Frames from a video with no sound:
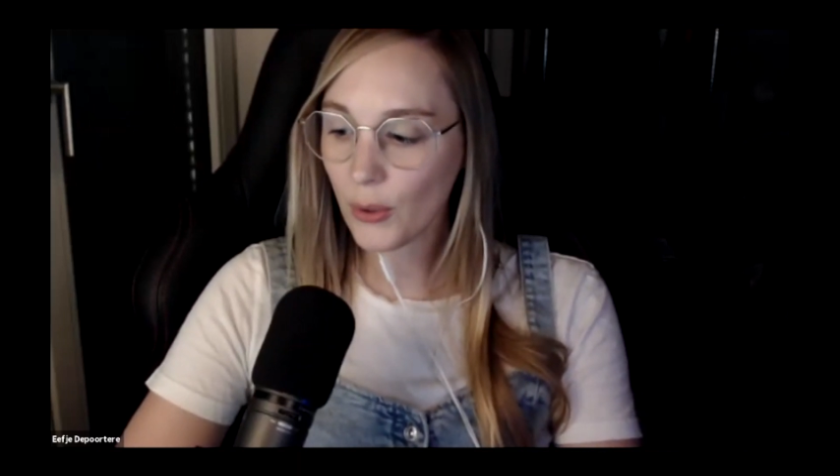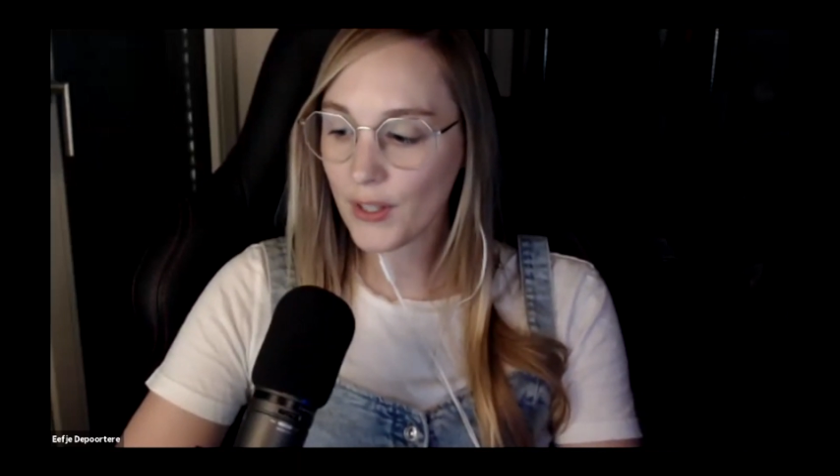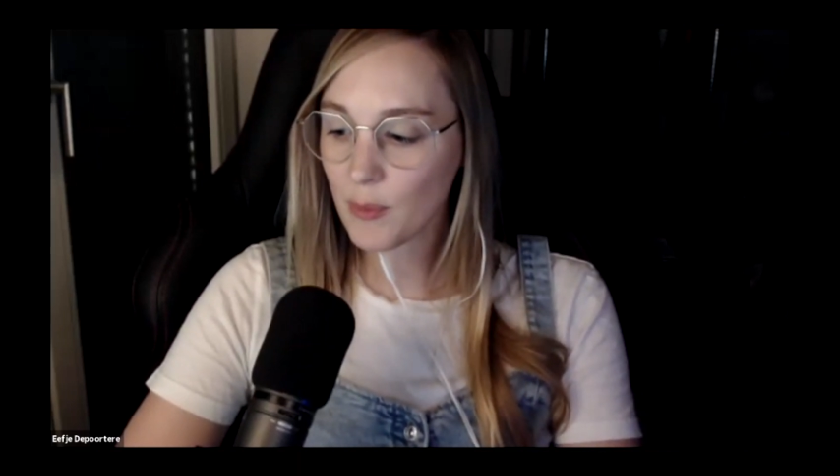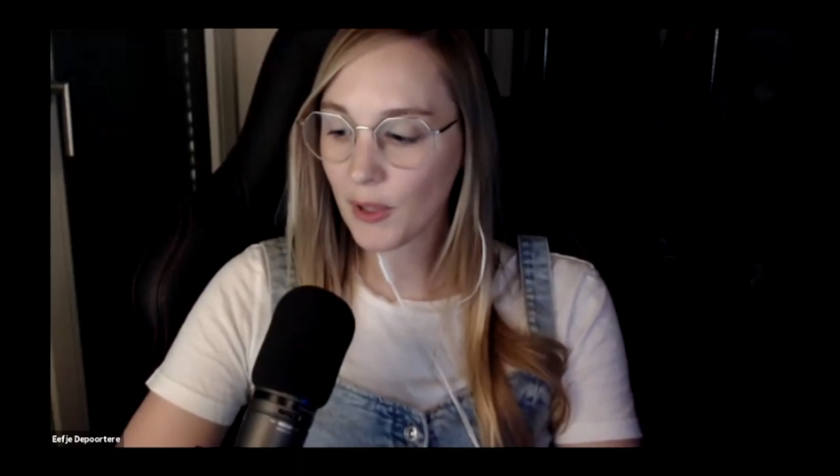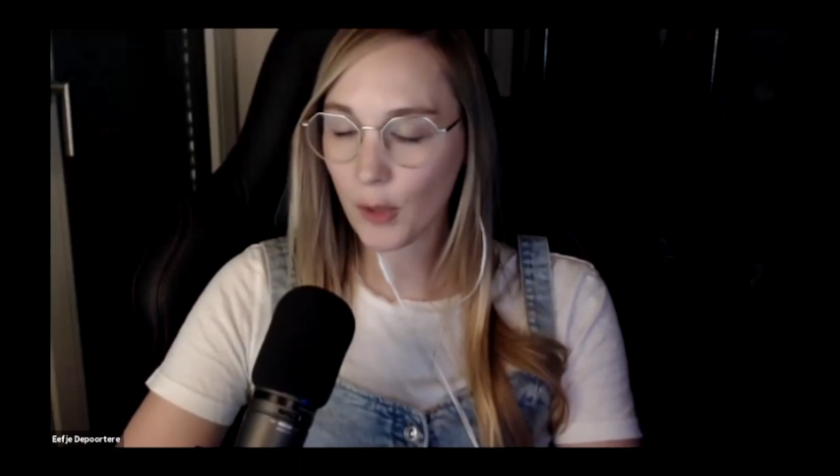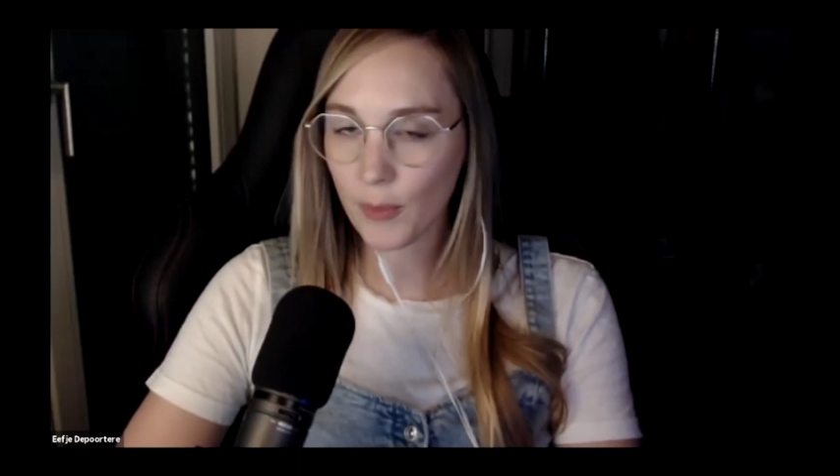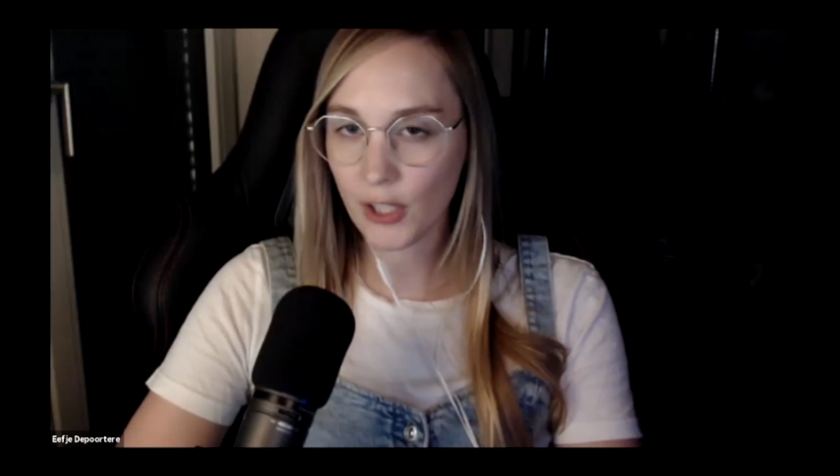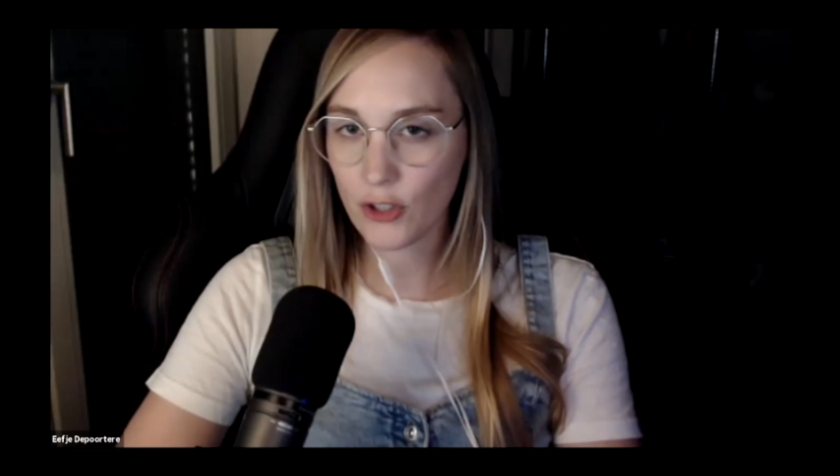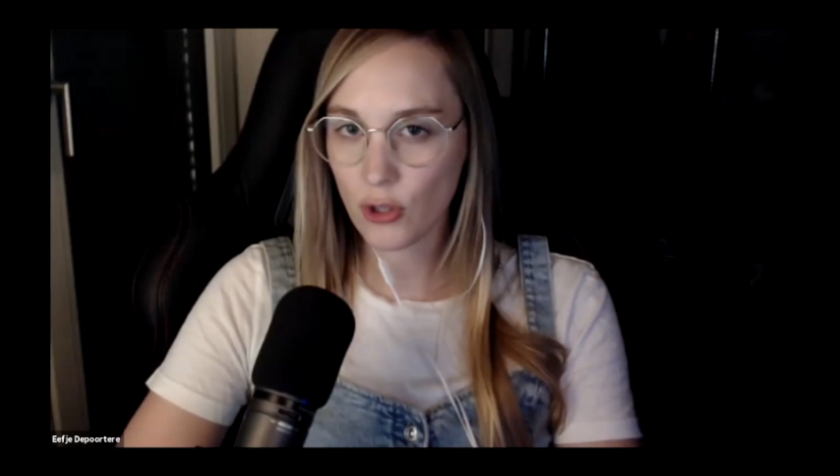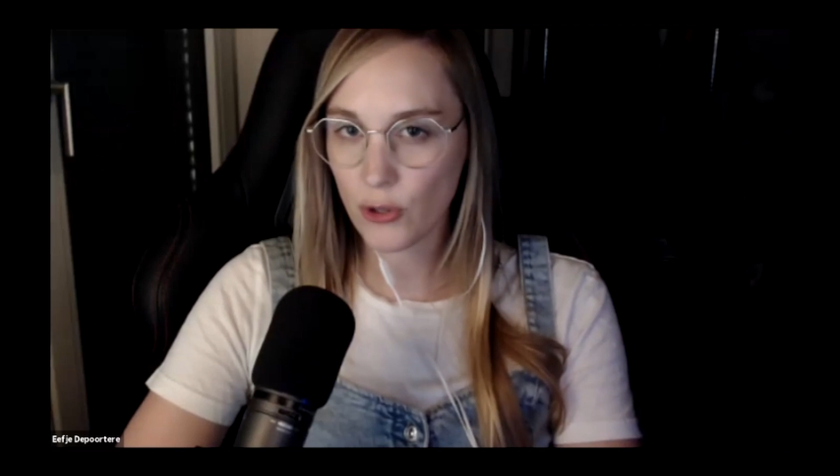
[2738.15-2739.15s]
it's becoming
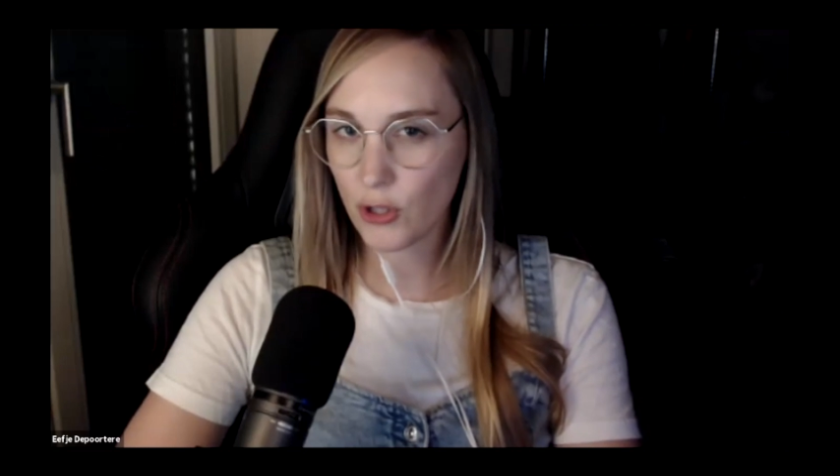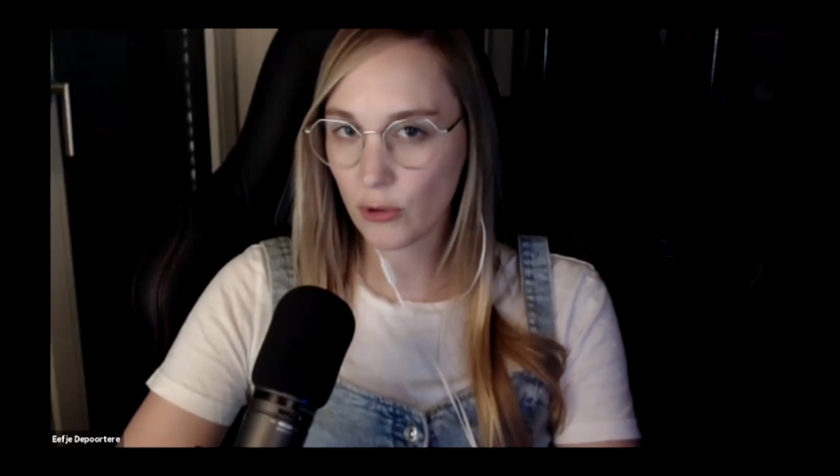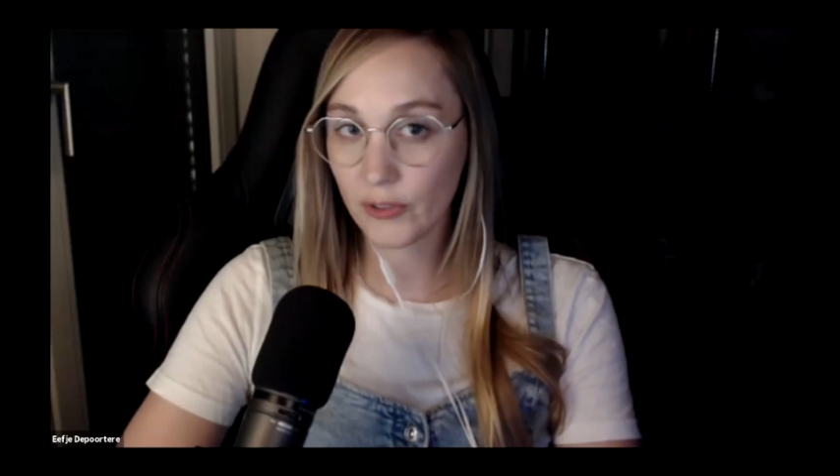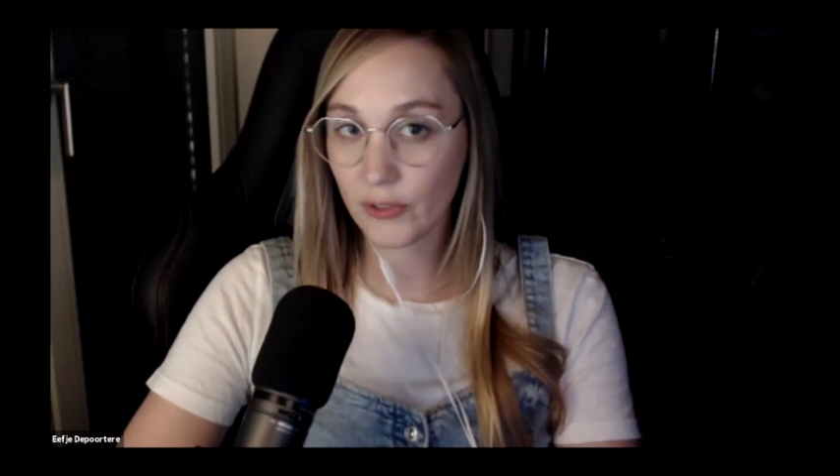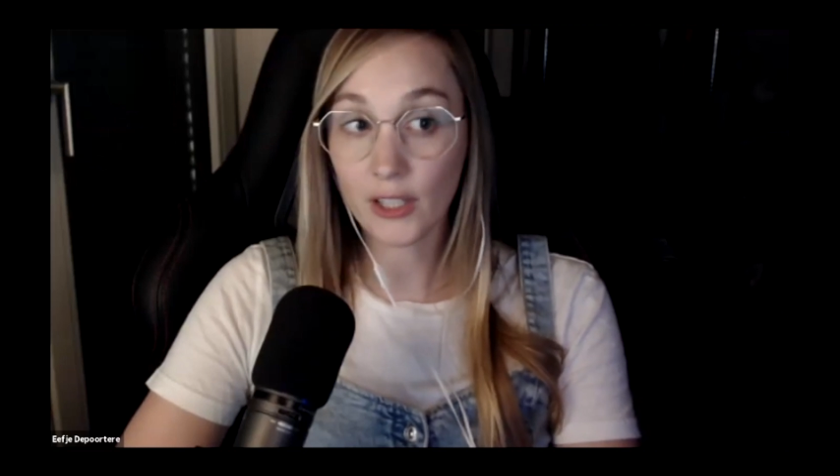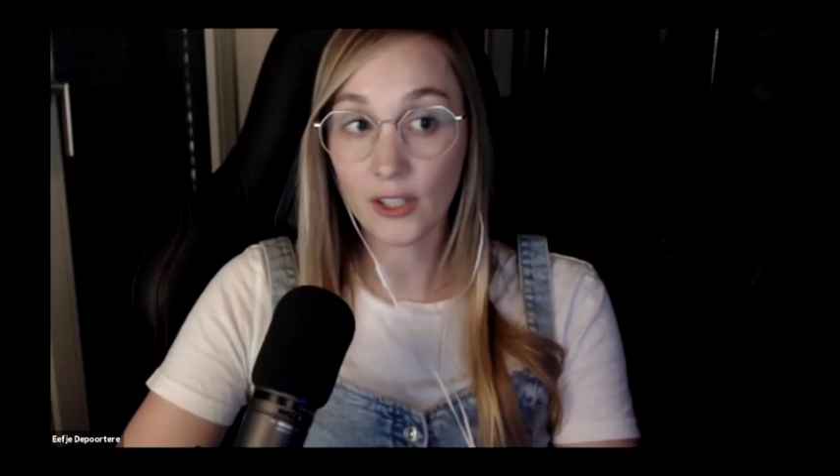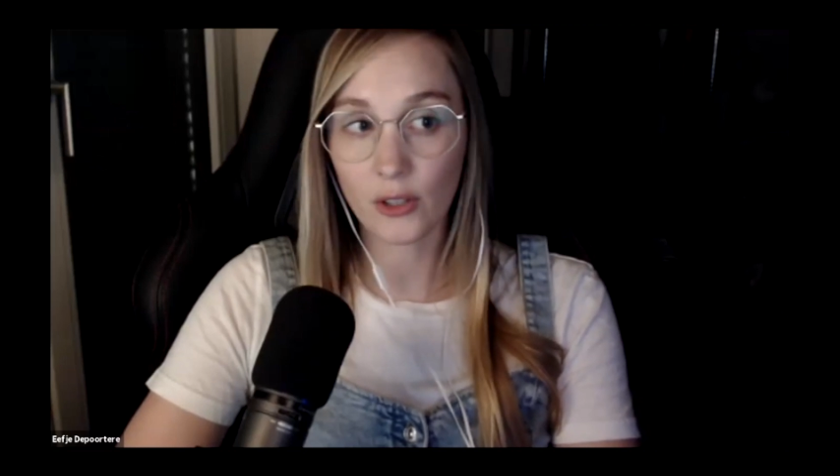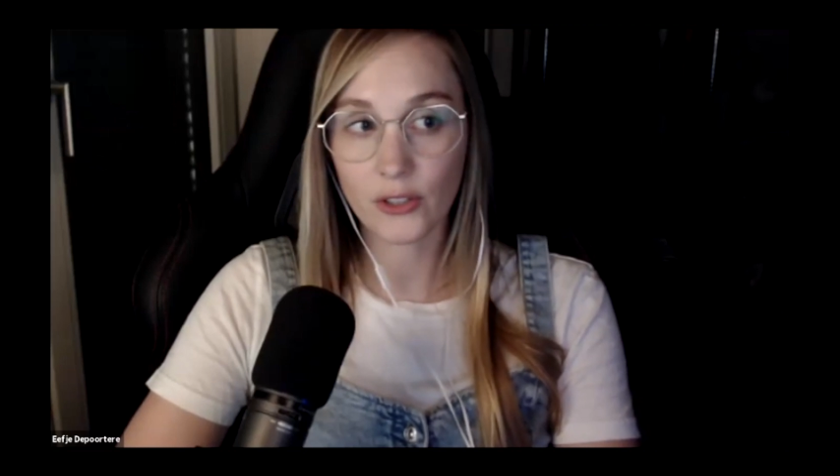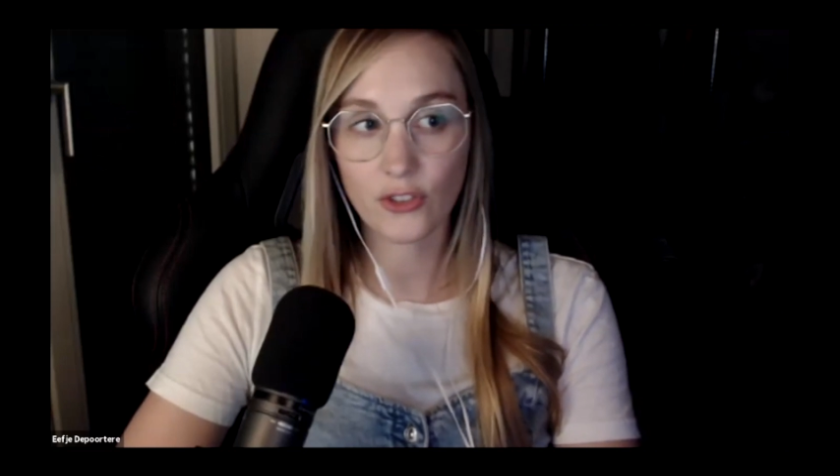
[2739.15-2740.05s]
a social vehicle.